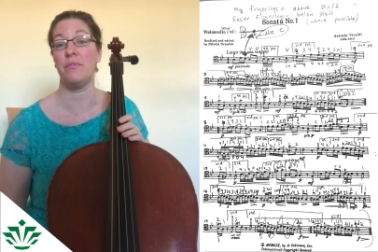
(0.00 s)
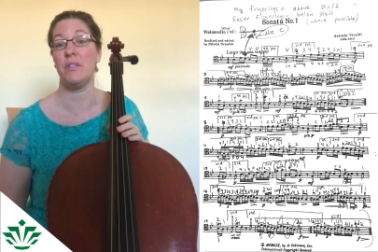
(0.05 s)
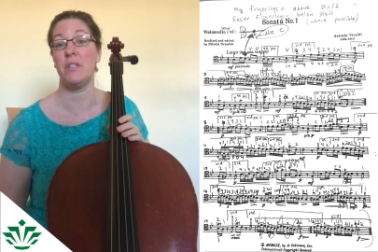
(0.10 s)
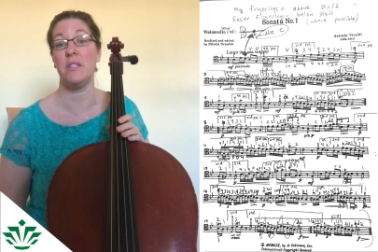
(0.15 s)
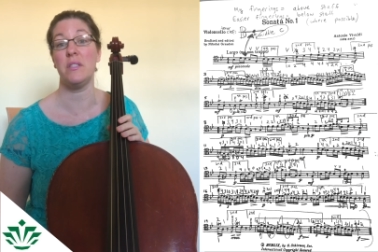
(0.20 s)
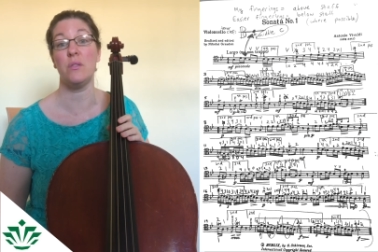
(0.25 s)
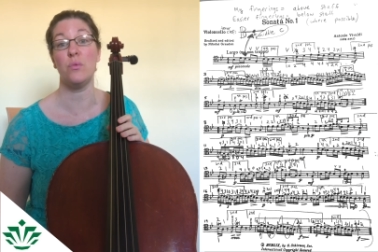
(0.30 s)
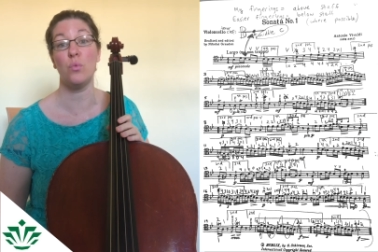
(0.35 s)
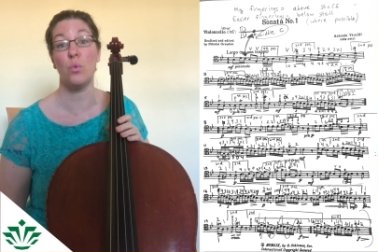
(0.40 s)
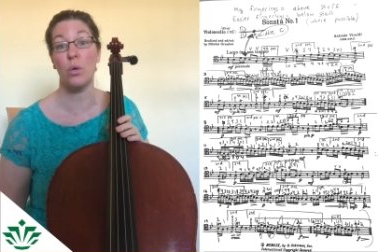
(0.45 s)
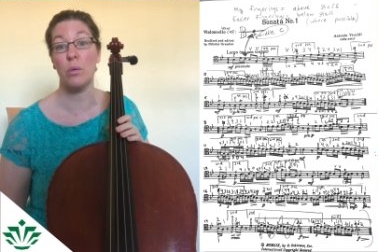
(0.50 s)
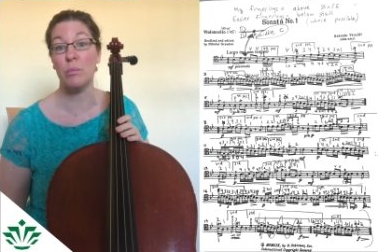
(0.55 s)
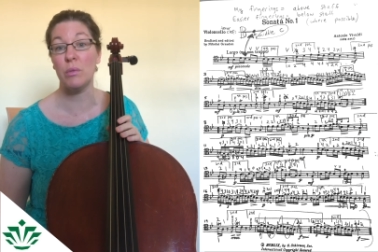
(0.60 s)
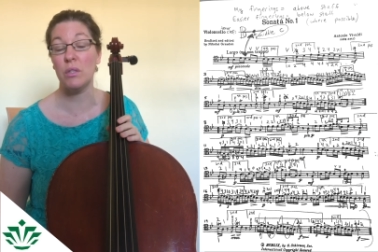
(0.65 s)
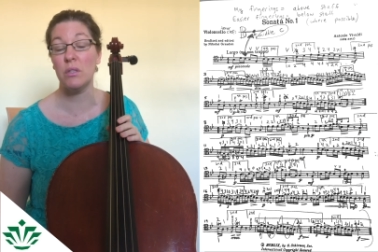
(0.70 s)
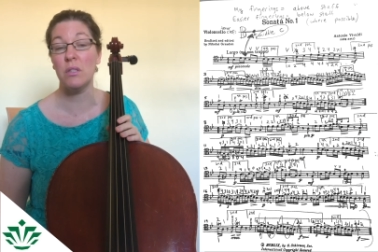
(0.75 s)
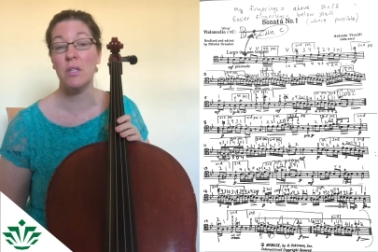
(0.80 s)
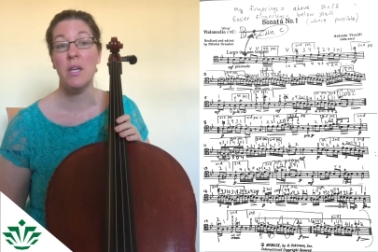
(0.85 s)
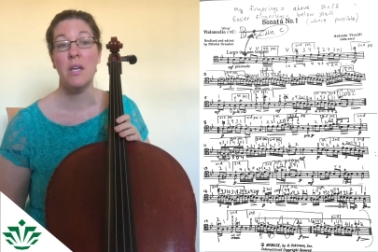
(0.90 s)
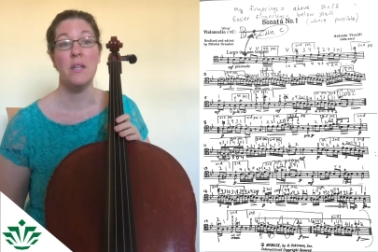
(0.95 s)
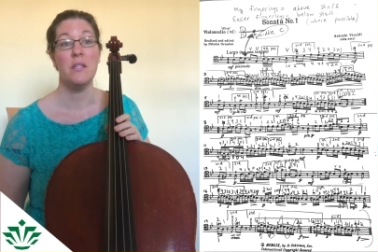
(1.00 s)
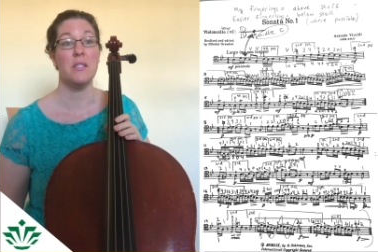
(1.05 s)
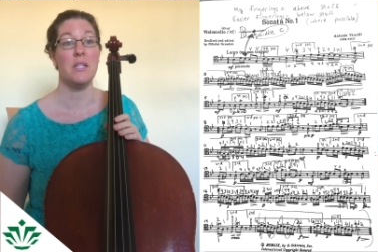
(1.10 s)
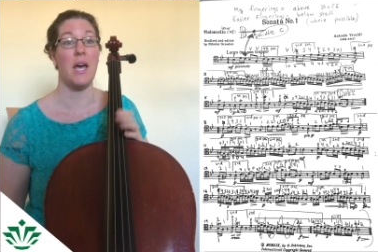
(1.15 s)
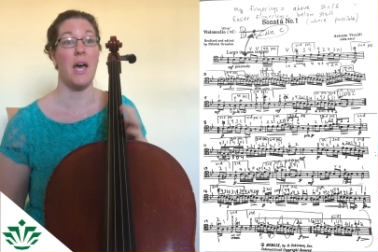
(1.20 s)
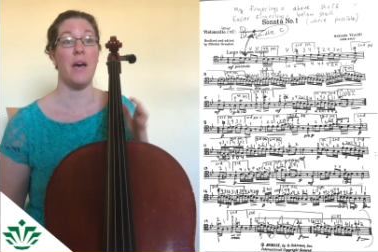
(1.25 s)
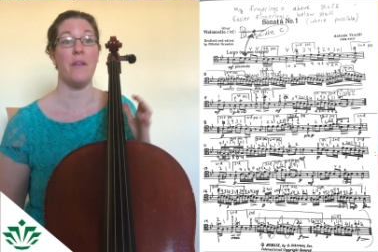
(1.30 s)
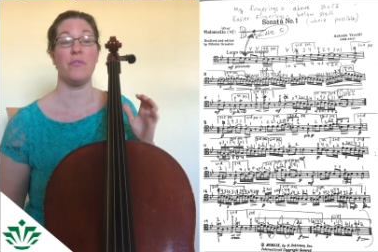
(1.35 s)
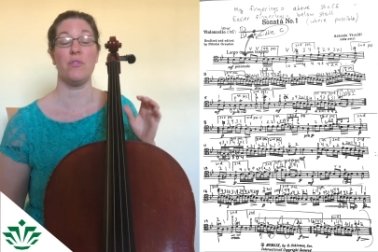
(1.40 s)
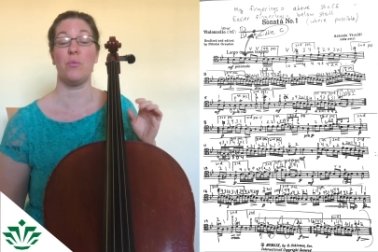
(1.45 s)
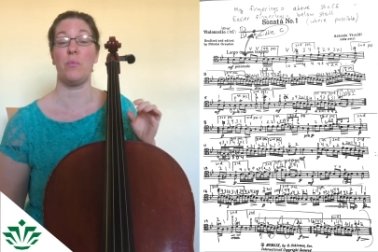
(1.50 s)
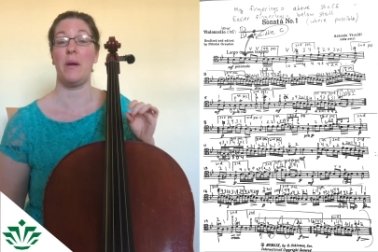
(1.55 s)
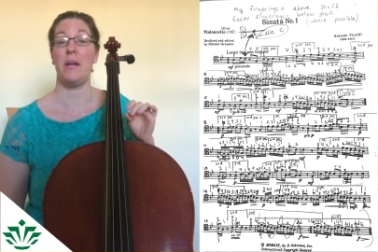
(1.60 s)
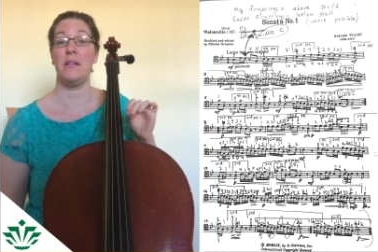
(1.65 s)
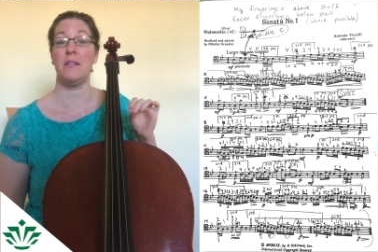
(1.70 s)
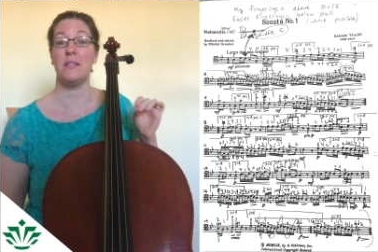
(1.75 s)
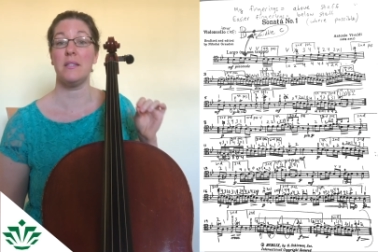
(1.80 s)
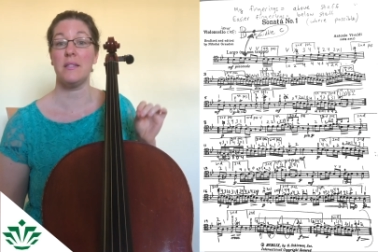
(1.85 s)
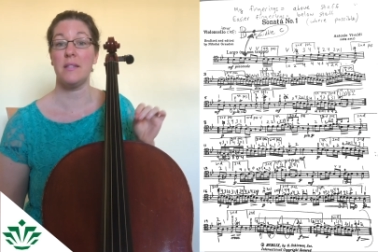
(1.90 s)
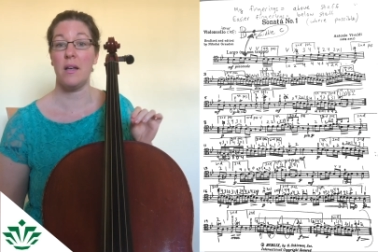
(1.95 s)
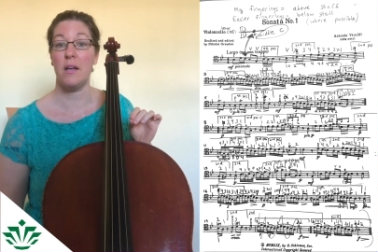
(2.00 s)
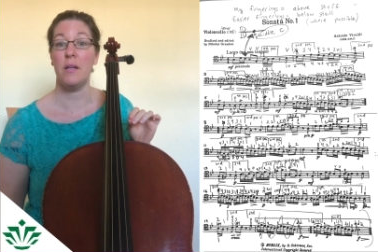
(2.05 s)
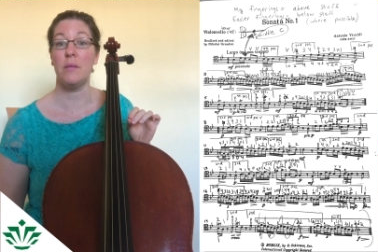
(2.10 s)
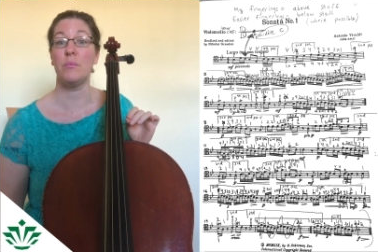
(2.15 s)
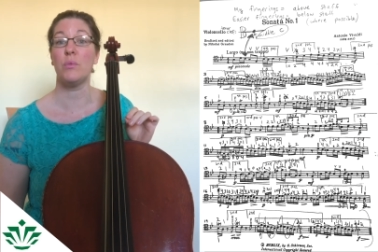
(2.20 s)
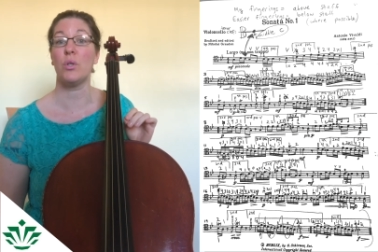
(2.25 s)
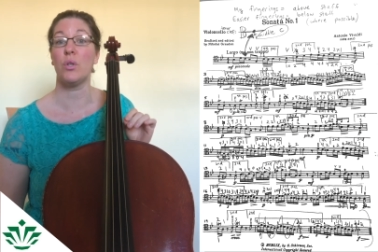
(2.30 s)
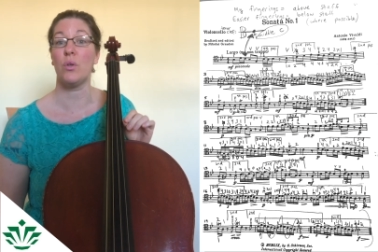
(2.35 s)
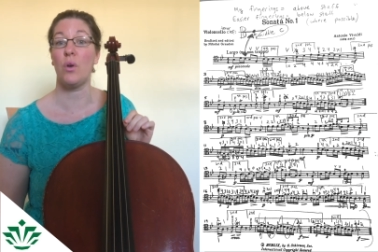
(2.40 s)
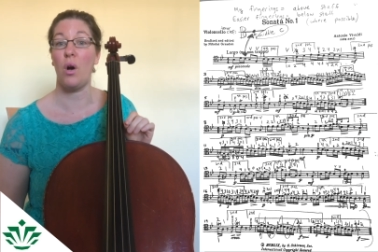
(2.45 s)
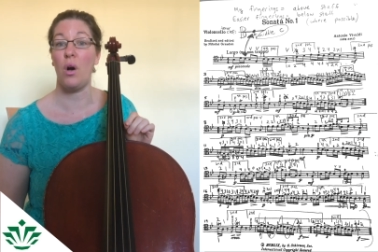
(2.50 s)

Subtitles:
it is normal to have to write some or